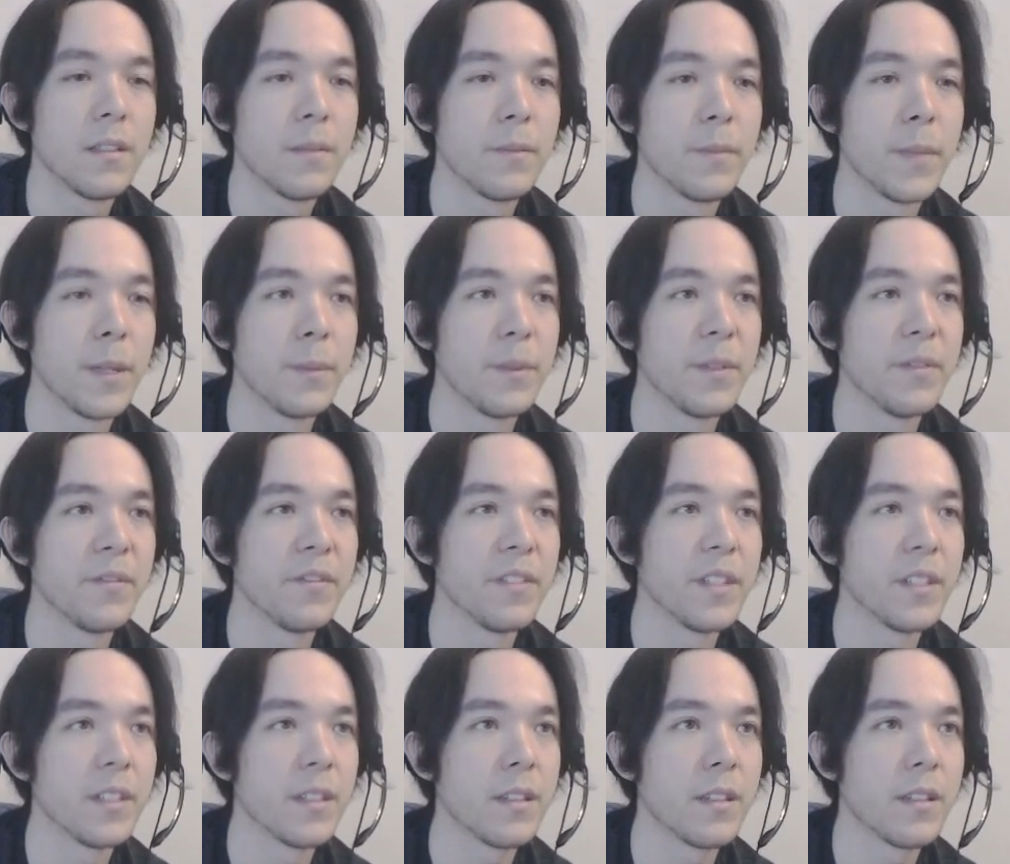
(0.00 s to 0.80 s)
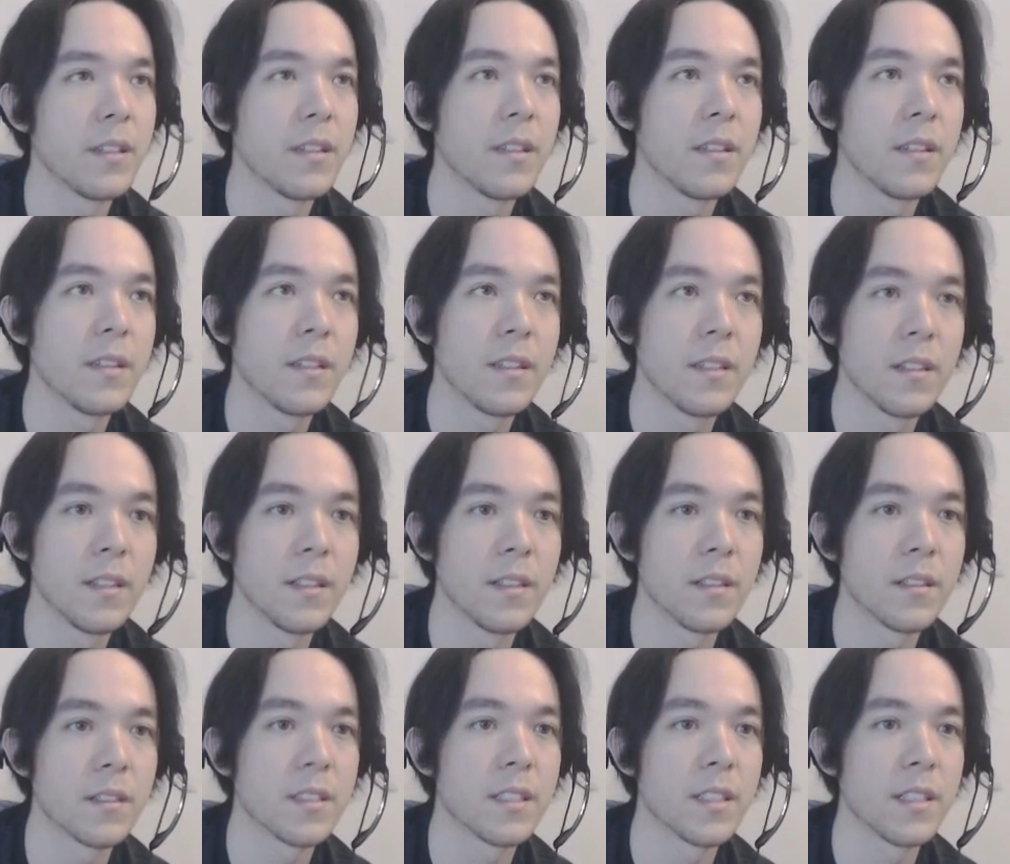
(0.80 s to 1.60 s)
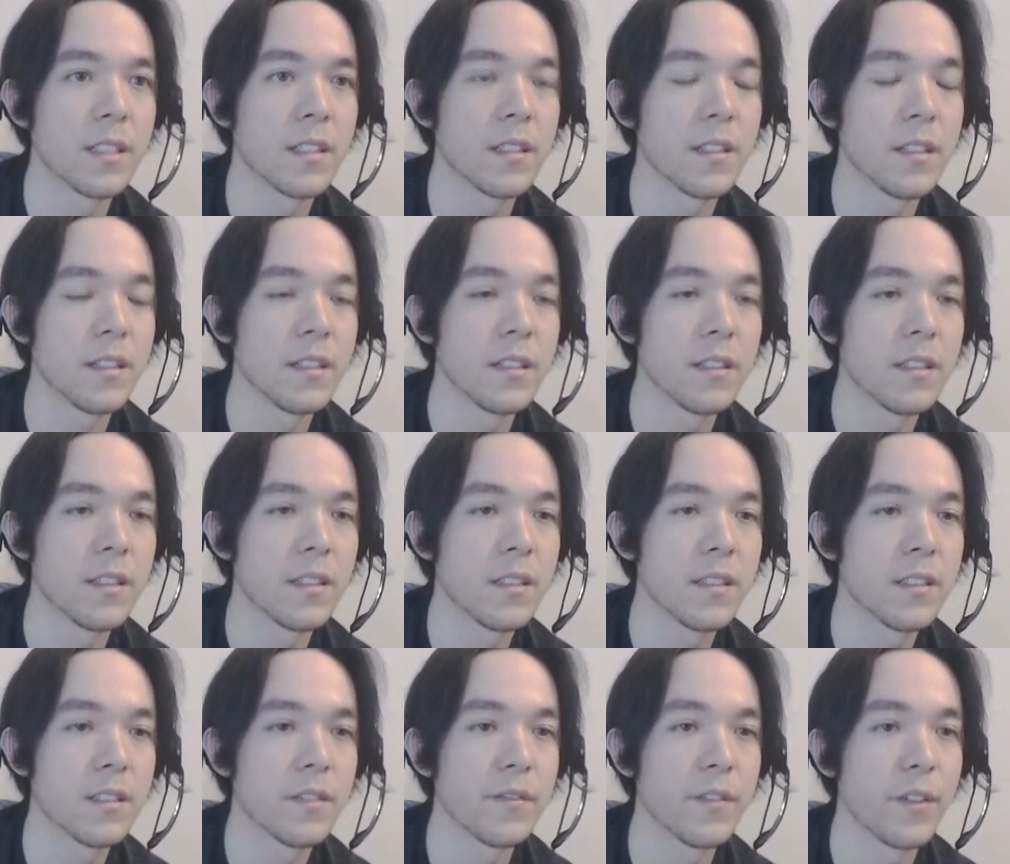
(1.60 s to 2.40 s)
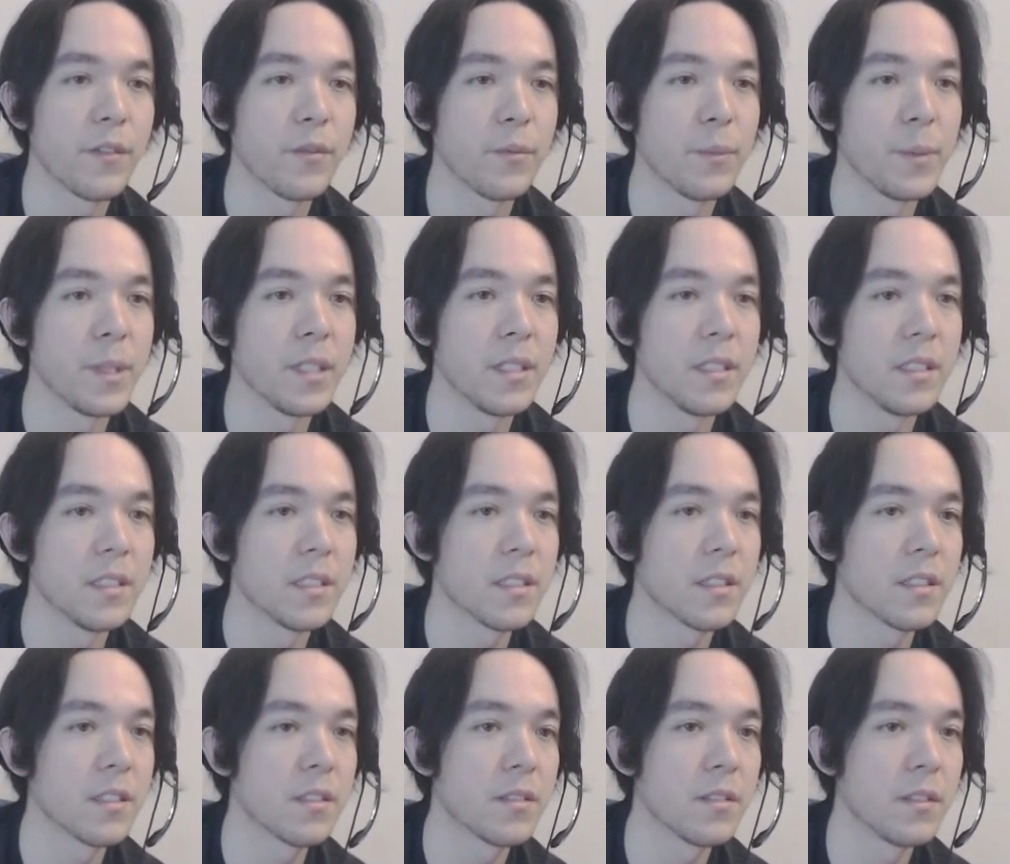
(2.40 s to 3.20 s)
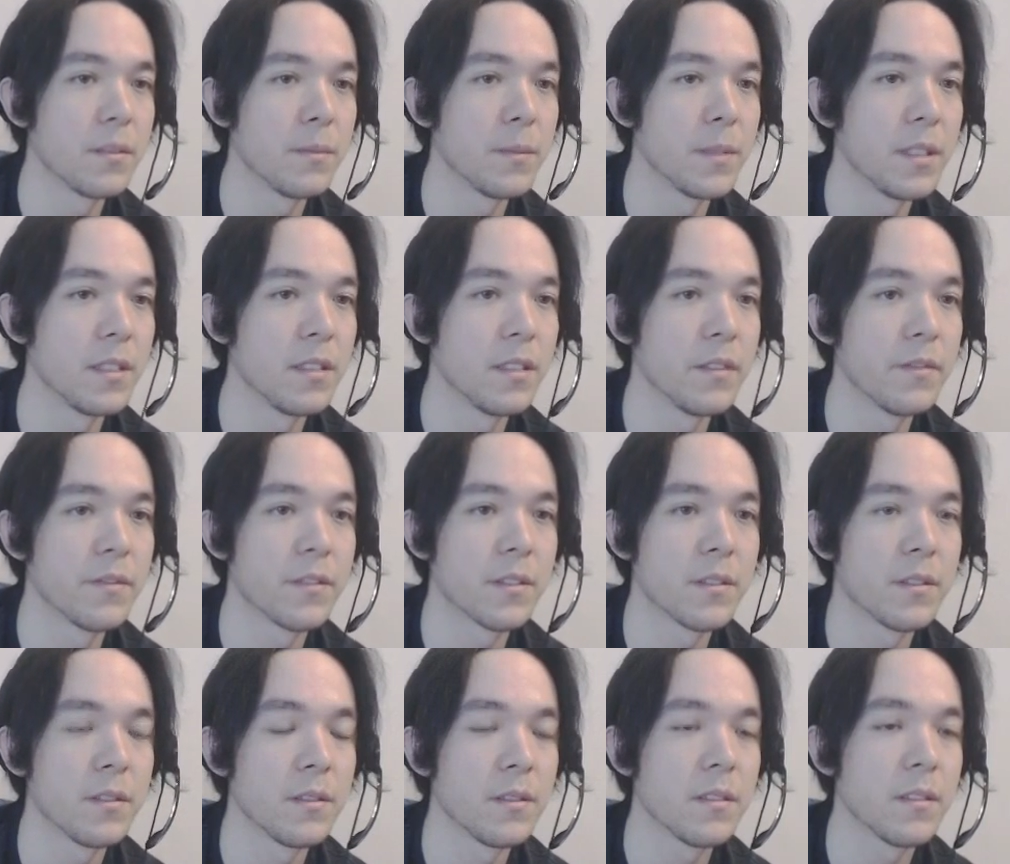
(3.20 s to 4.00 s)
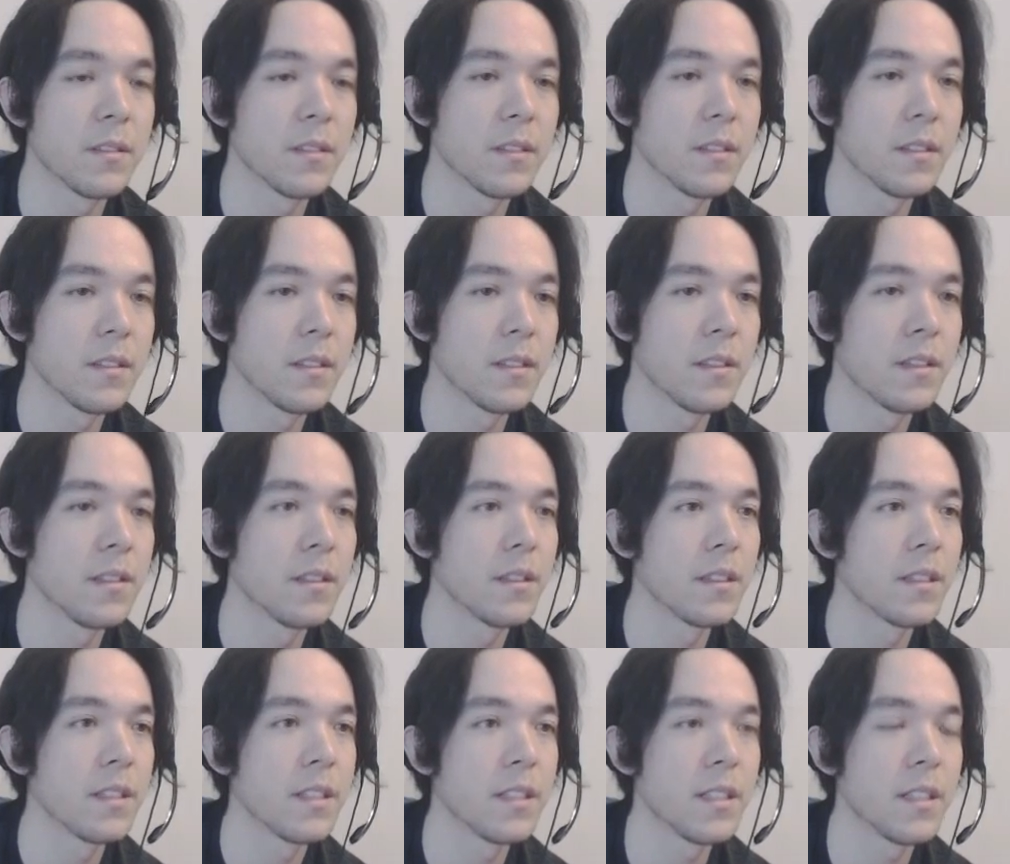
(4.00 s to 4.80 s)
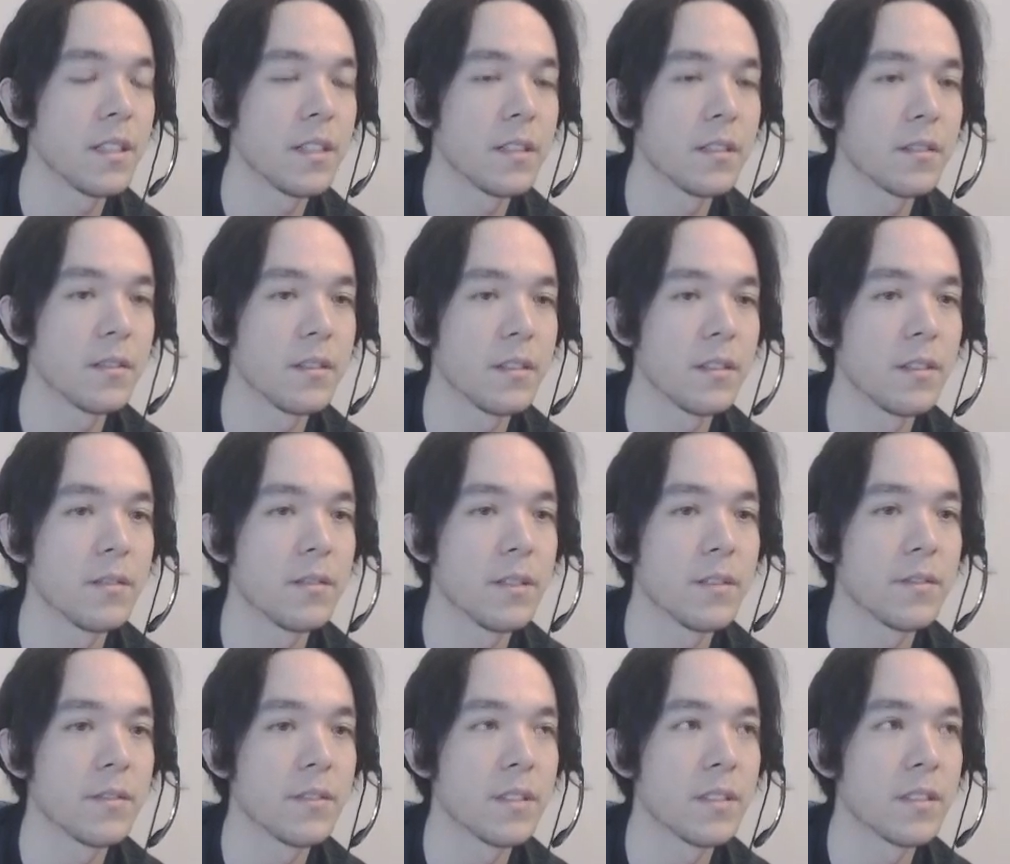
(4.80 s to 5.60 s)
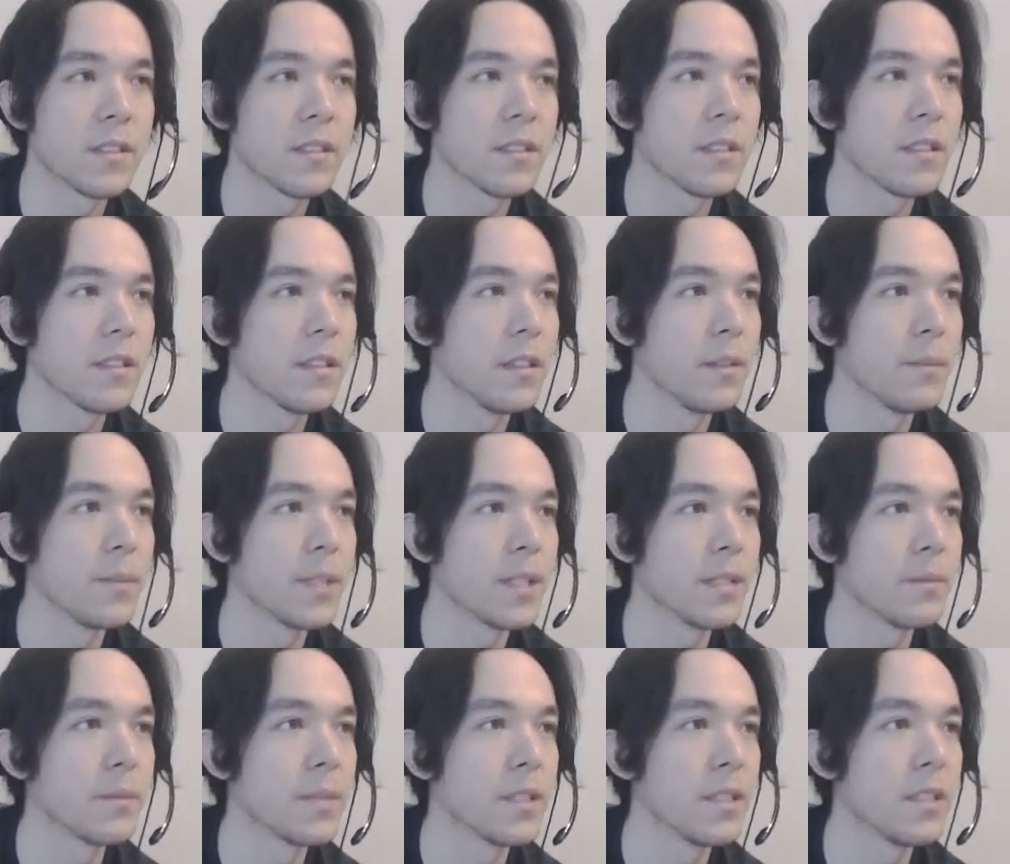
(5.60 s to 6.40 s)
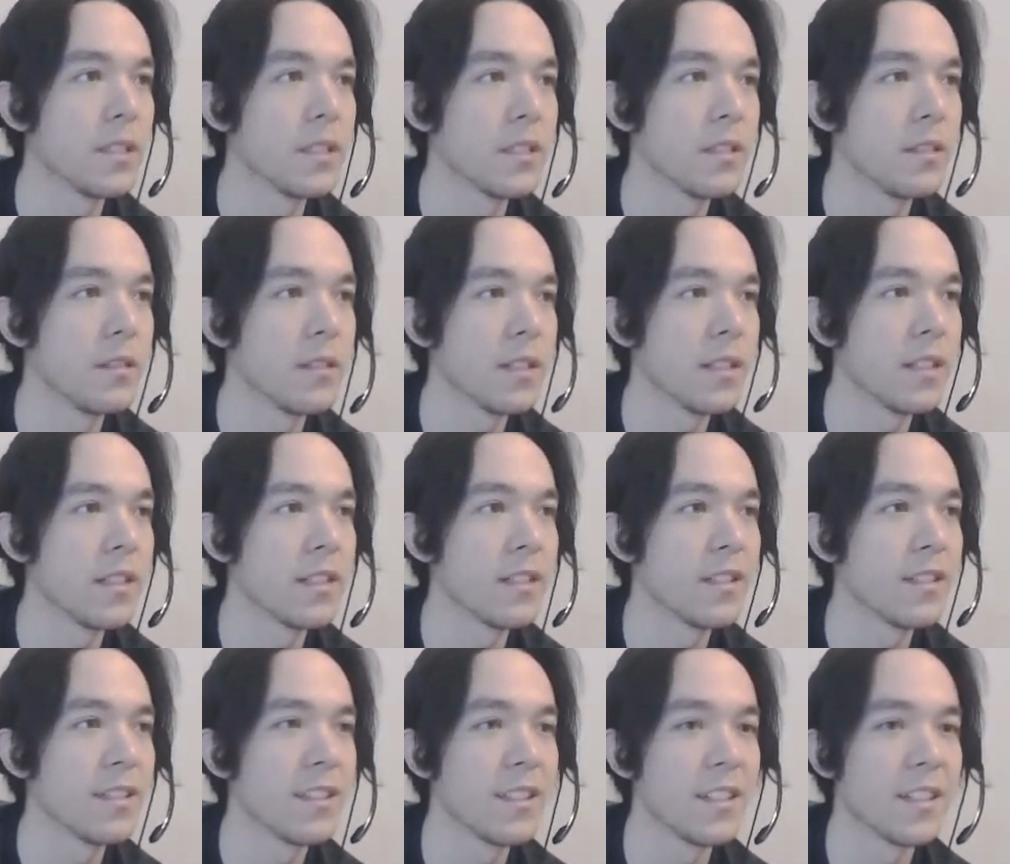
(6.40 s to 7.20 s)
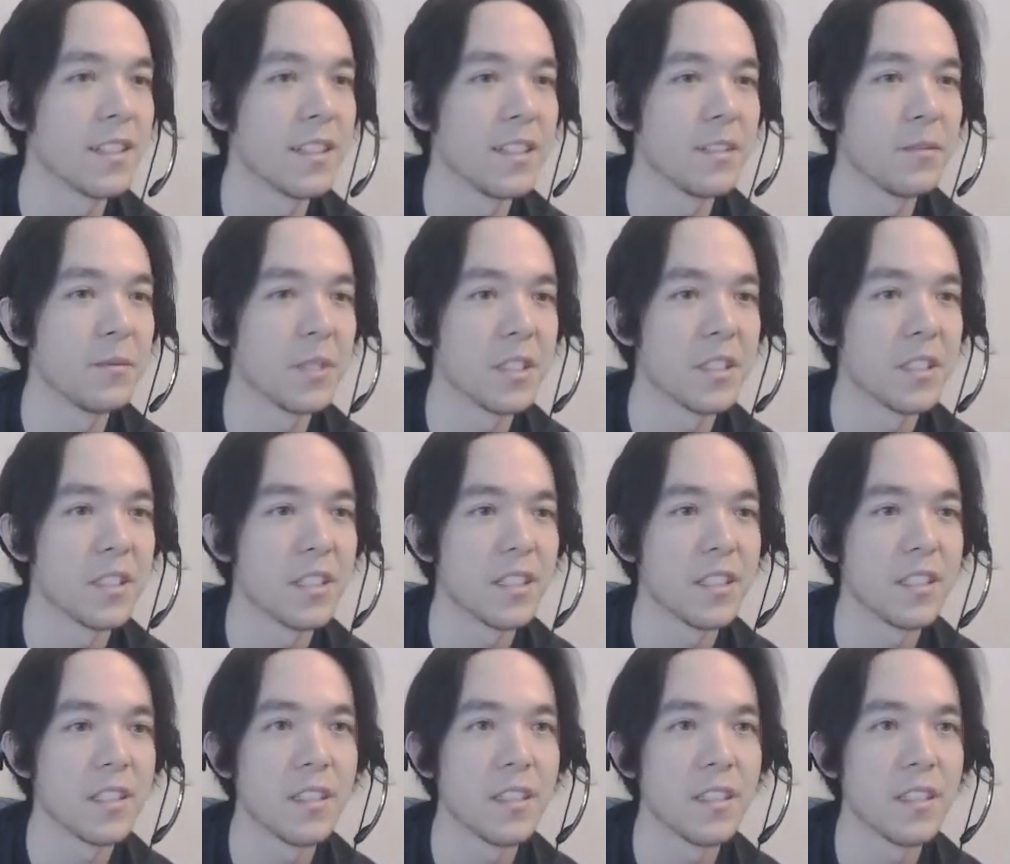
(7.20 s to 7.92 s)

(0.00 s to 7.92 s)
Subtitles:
Maybe Vit. It looks like survivability is extremely difficult at the higher greater rifts. That becomes an issue to not get one shot.